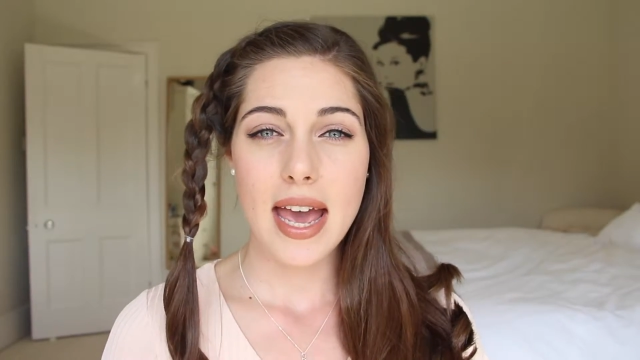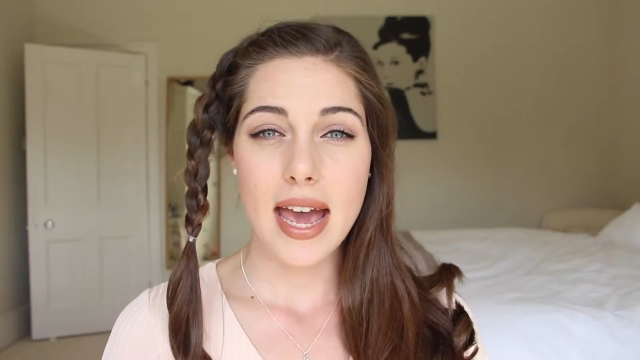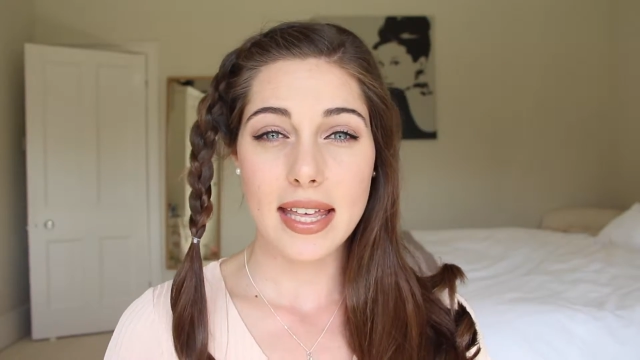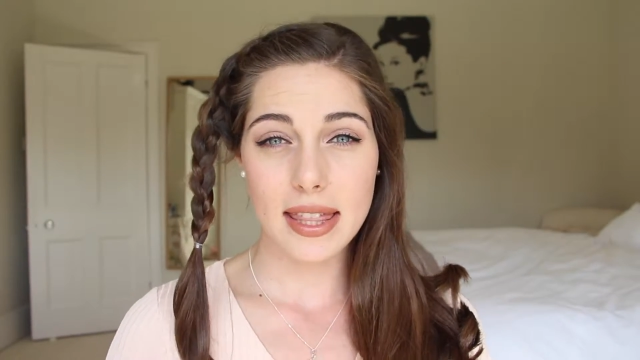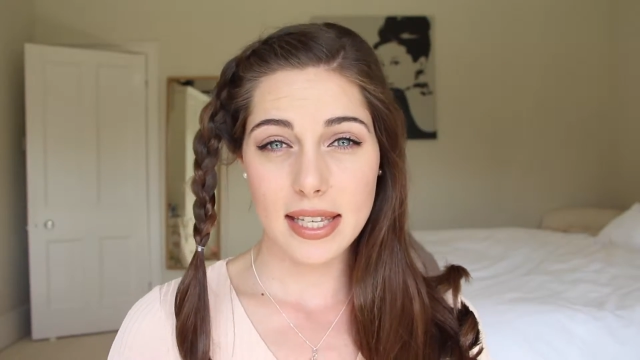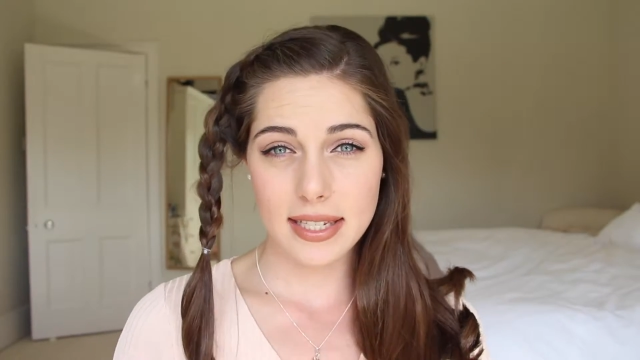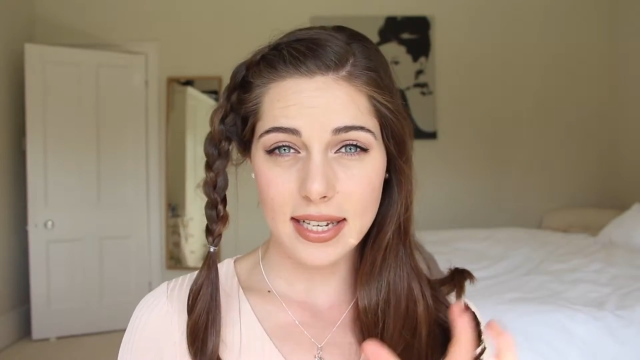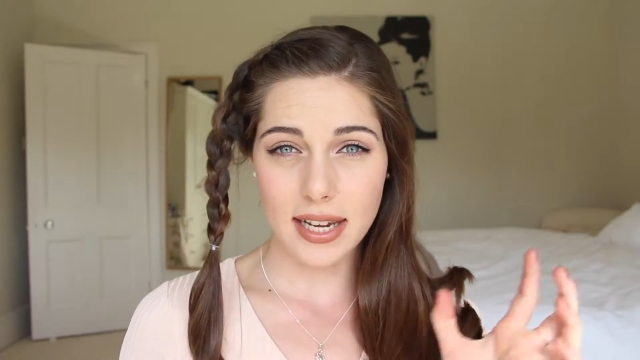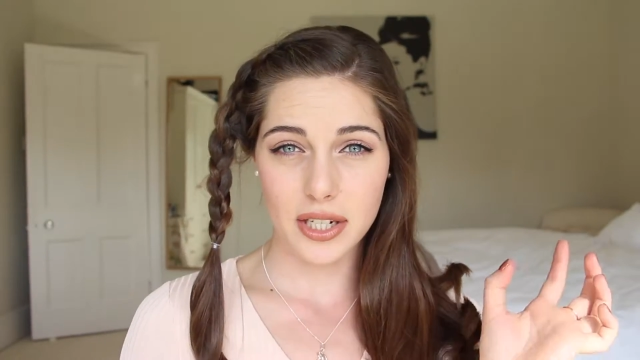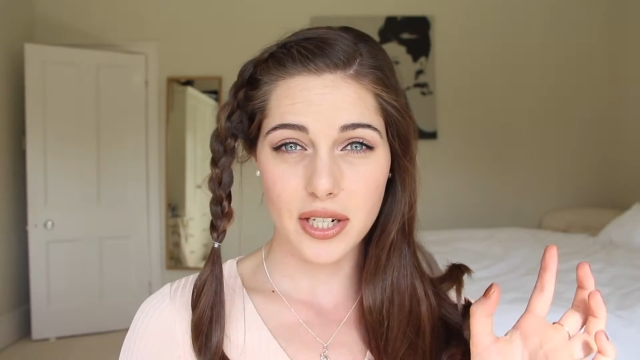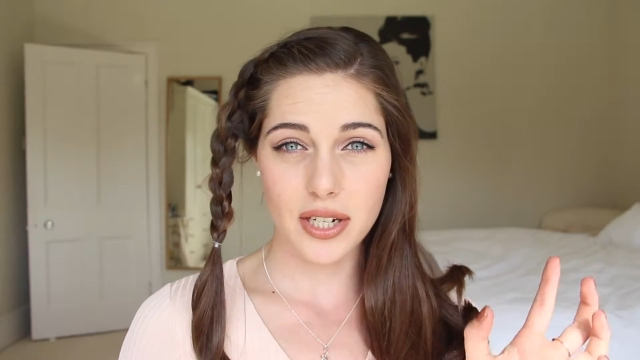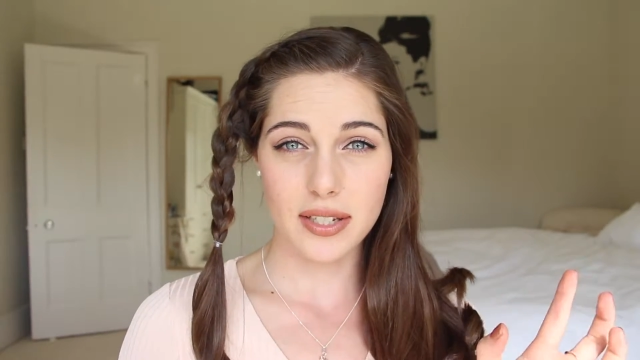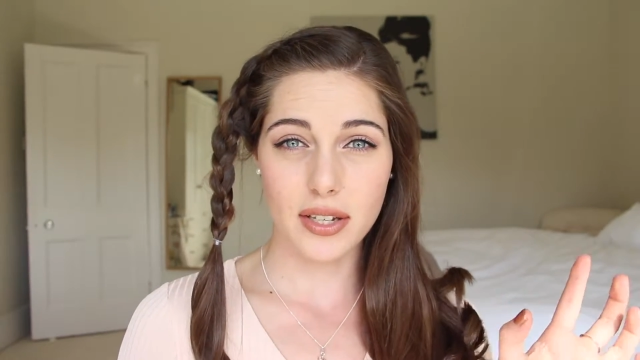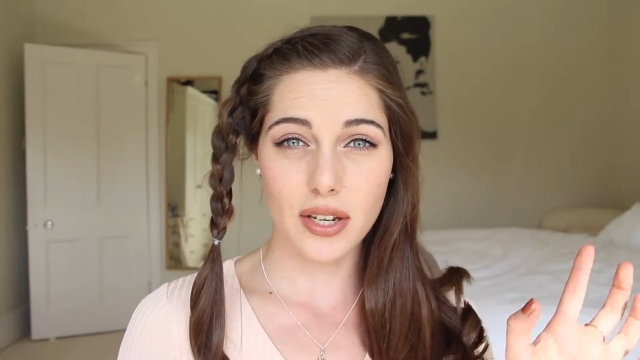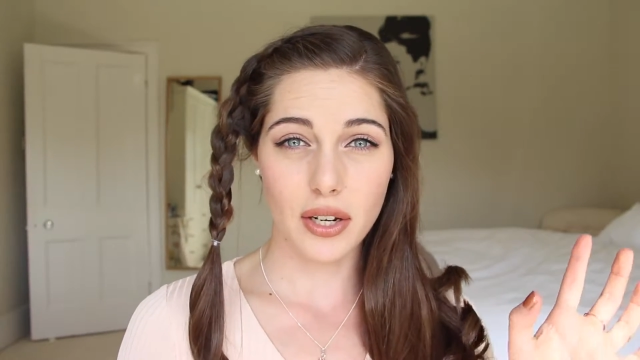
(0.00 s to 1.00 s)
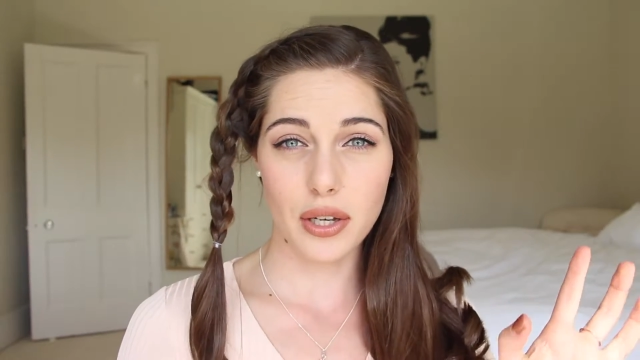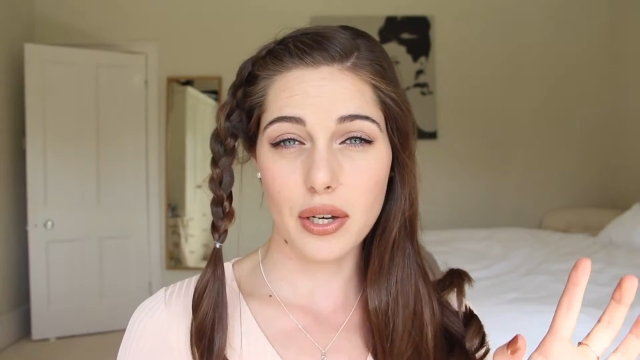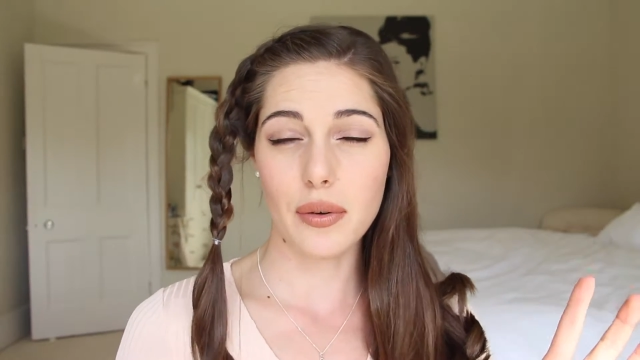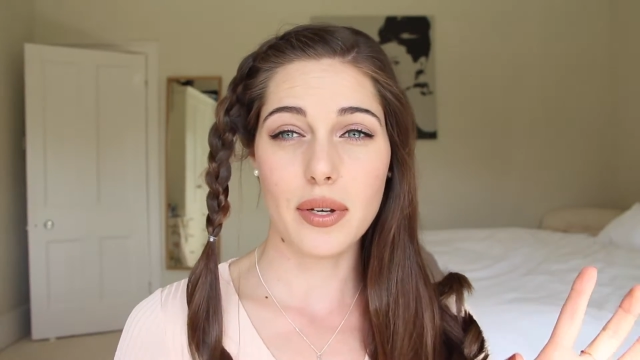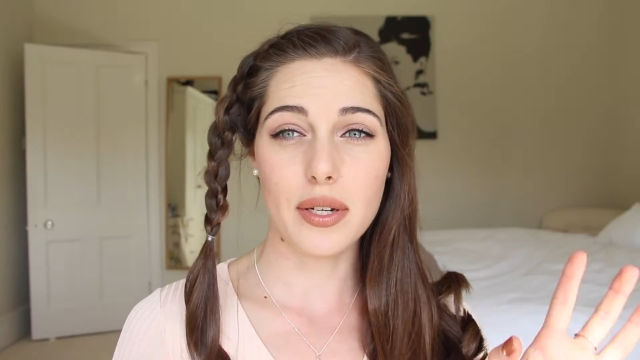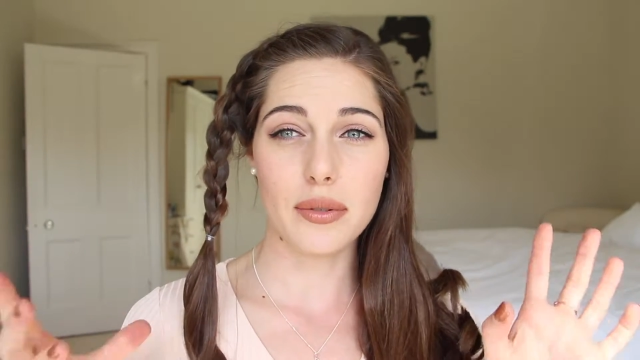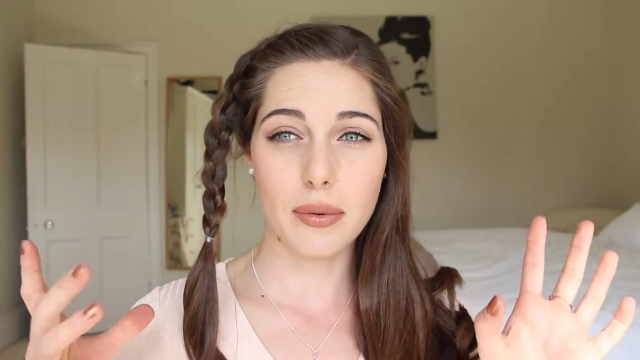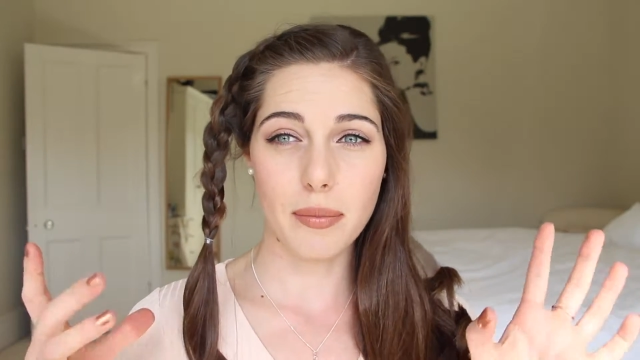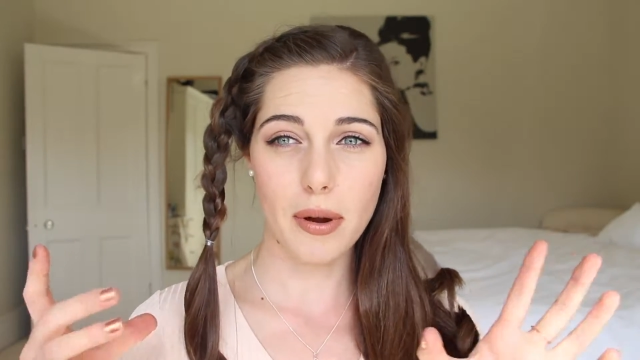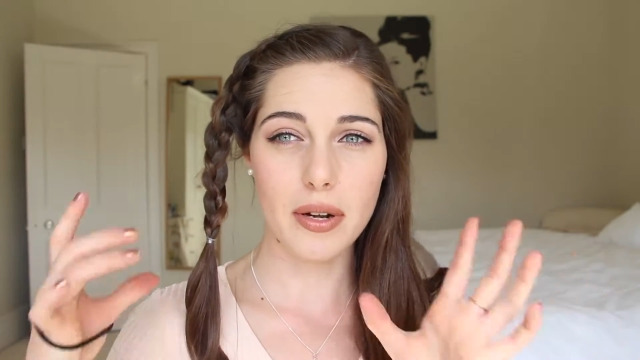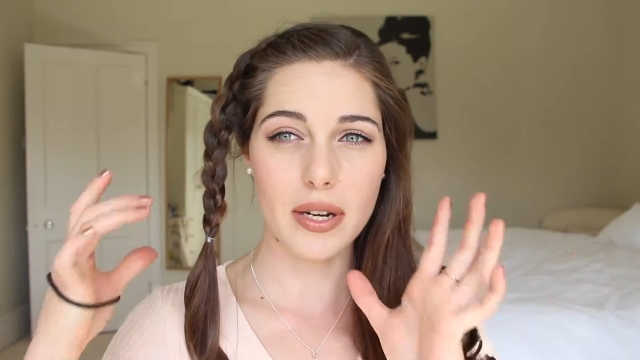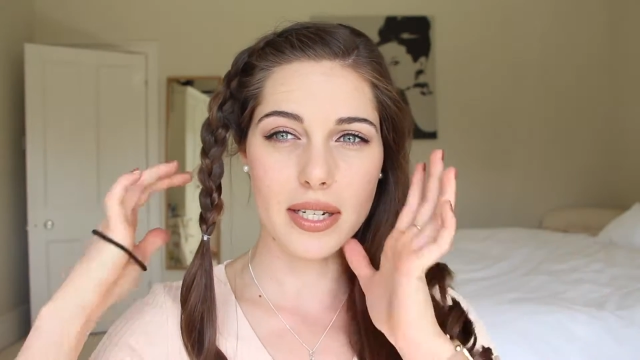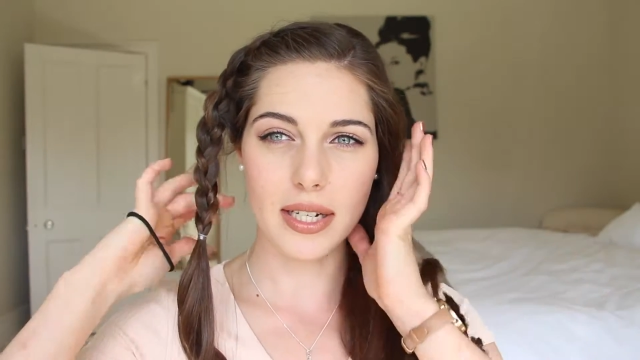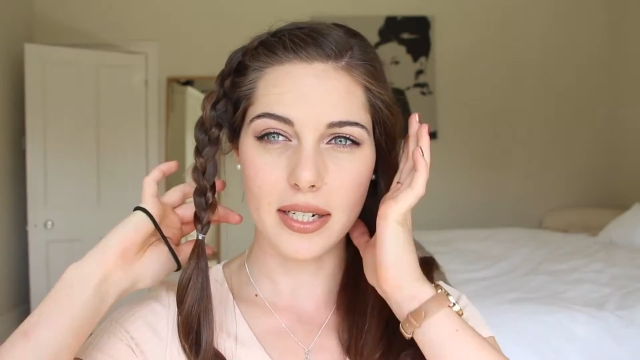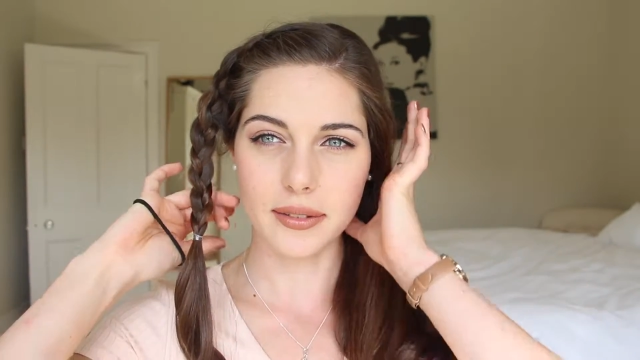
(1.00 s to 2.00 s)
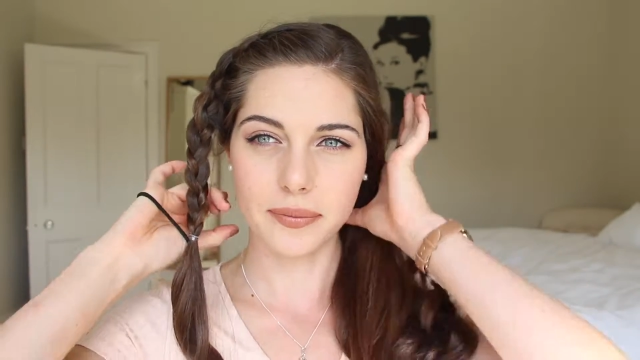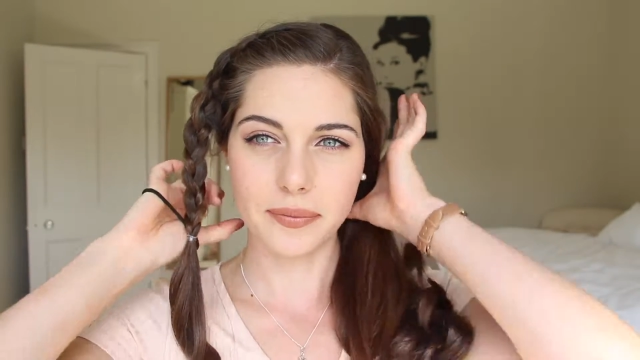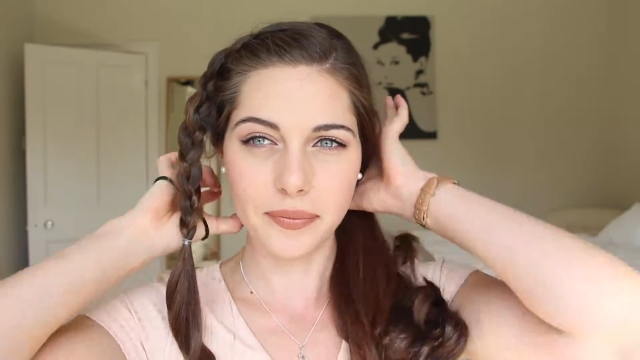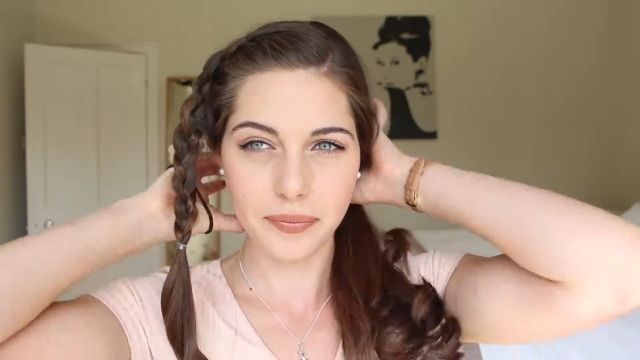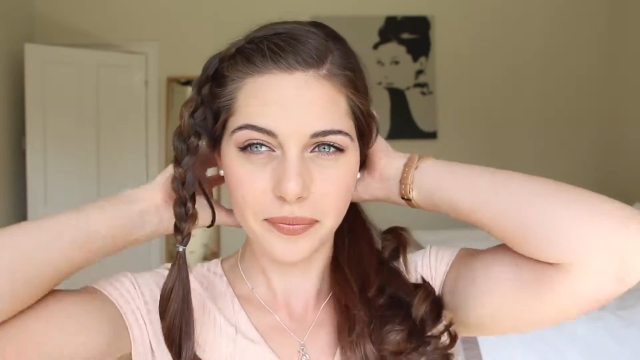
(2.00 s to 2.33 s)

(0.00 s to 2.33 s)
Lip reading: and this section is going to go into a ponytail.